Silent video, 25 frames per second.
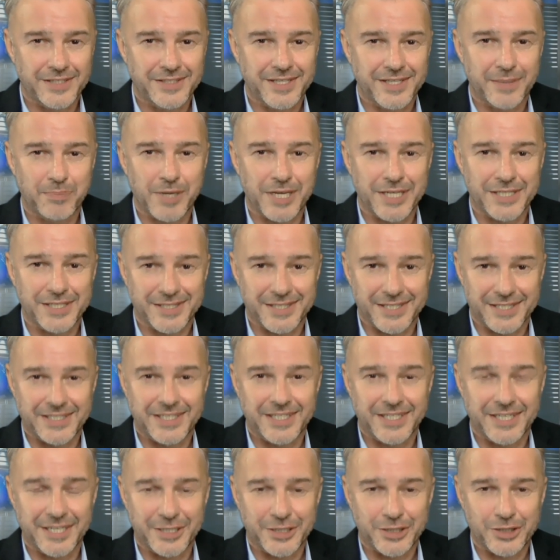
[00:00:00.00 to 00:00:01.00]
that makes
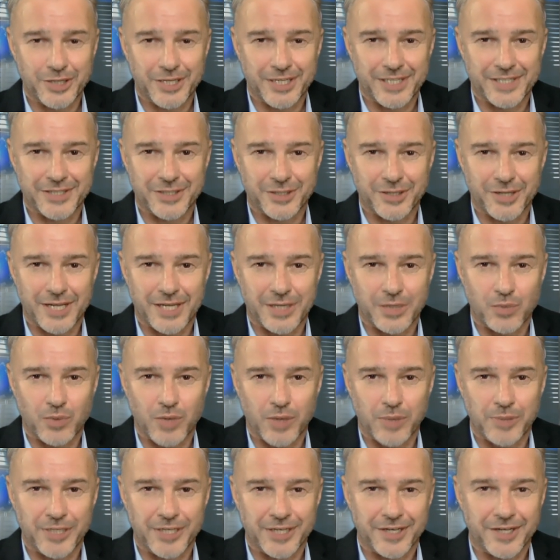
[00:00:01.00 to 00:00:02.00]
this EHEDG Connects online
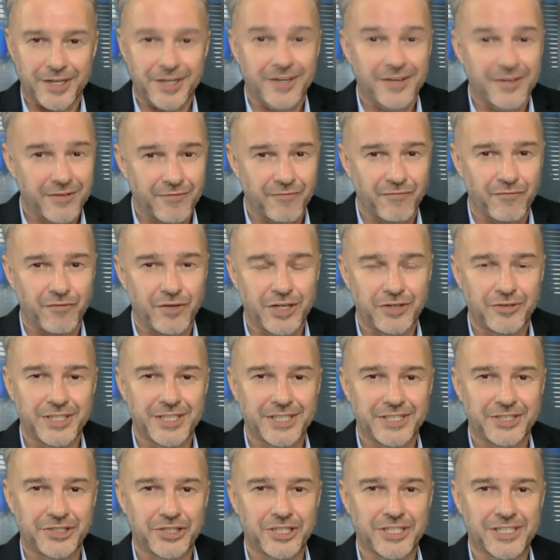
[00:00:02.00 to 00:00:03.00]
webinar
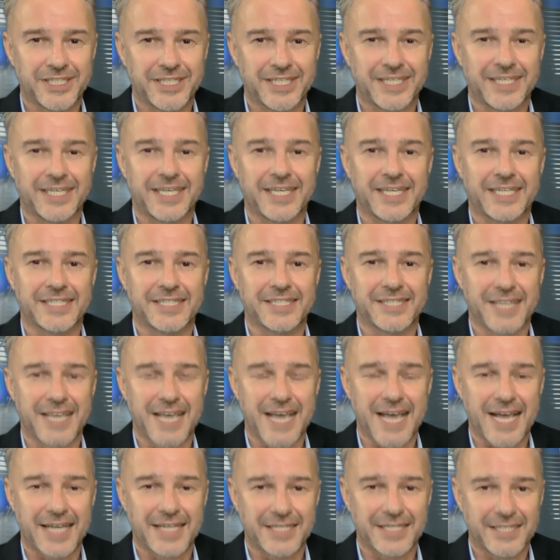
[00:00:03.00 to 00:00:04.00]
very interesting is
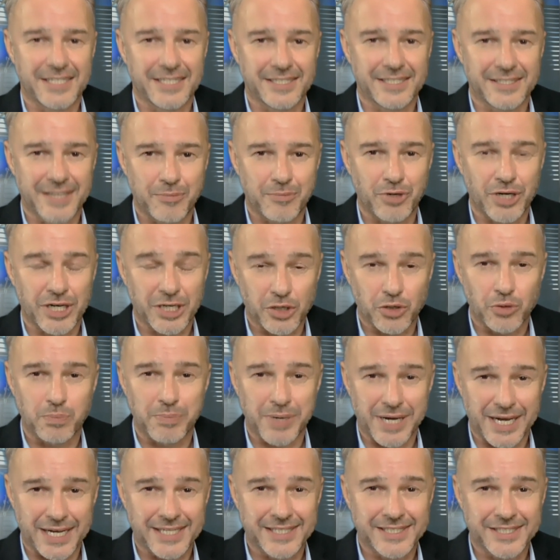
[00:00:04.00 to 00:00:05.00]
that Debra
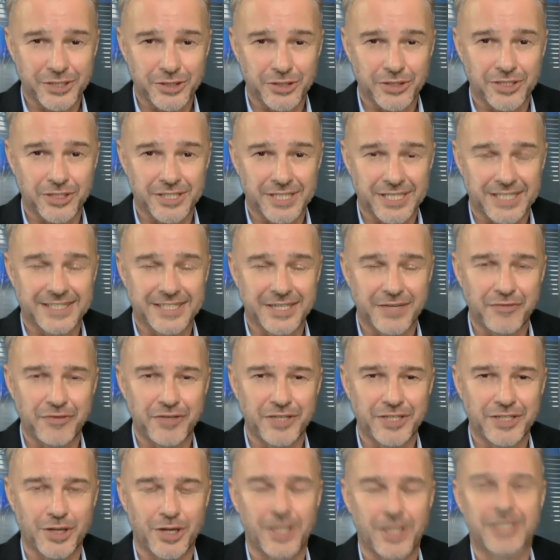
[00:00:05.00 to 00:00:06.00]
combines her
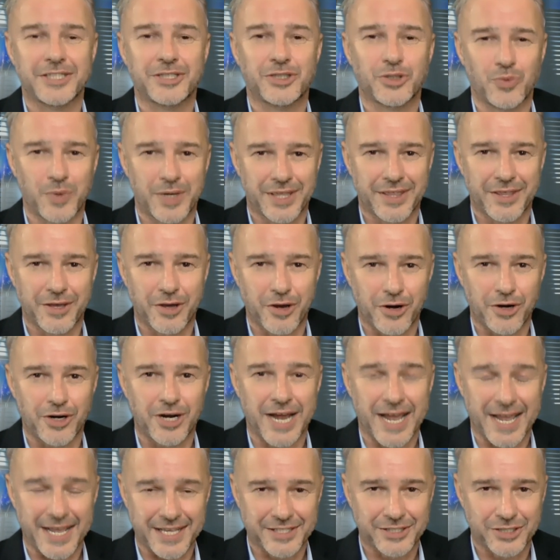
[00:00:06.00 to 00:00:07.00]
scientific knowledge with her
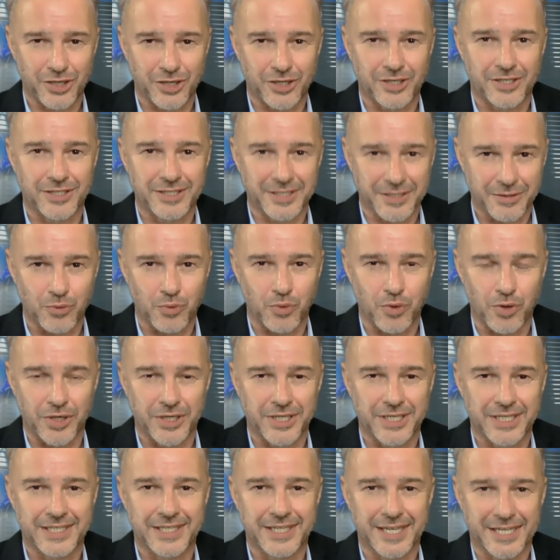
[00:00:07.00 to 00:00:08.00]
hands-on
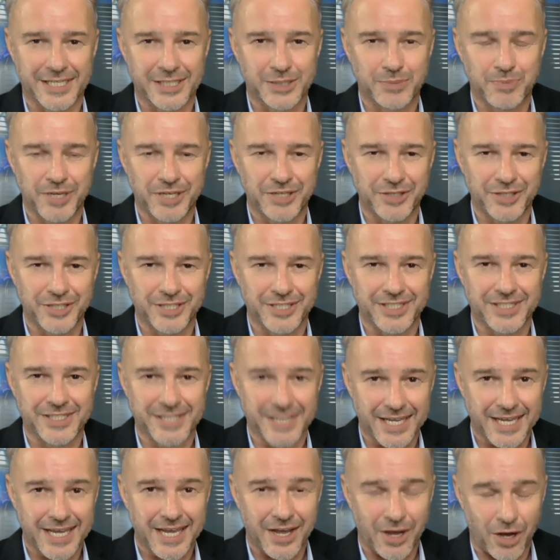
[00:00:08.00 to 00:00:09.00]
working
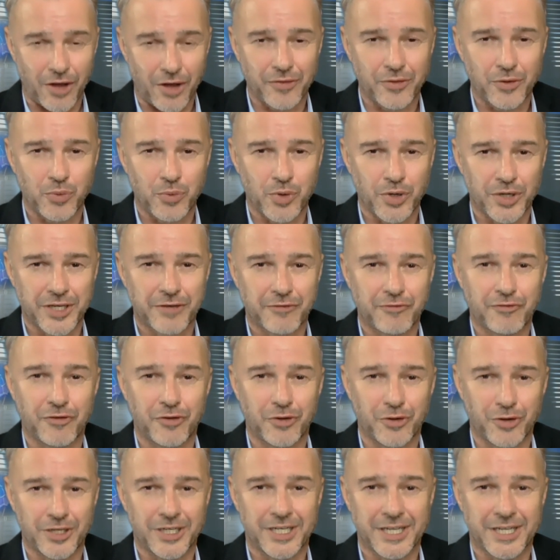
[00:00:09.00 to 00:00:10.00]
experience on the working
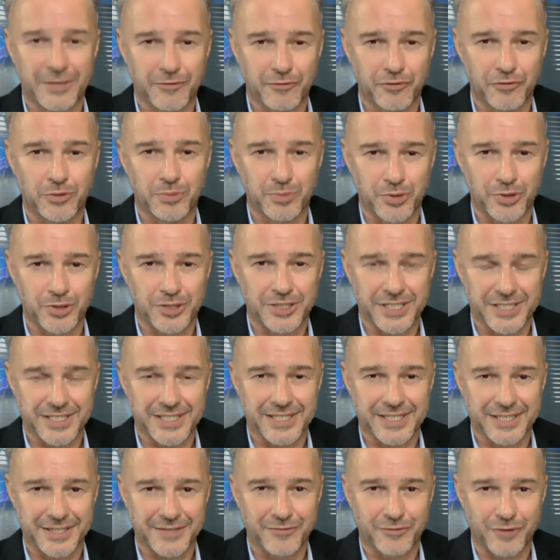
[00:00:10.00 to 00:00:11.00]
floor in food
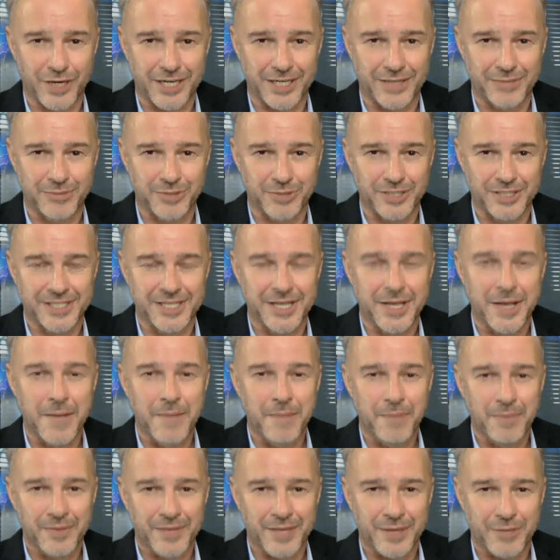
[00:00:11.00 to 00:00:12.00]
processing environments.
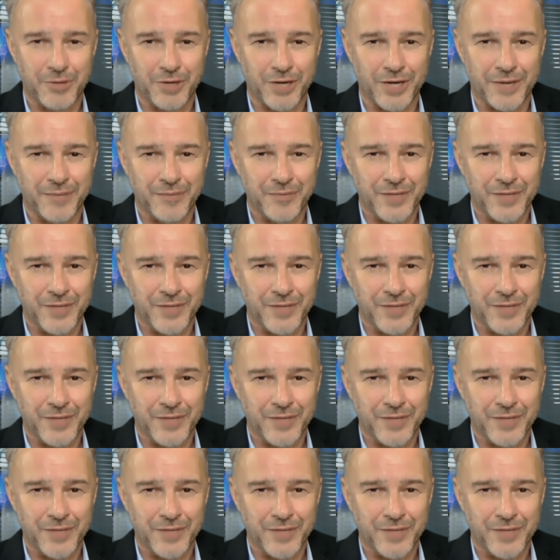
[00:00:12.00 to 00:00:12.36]
Debra,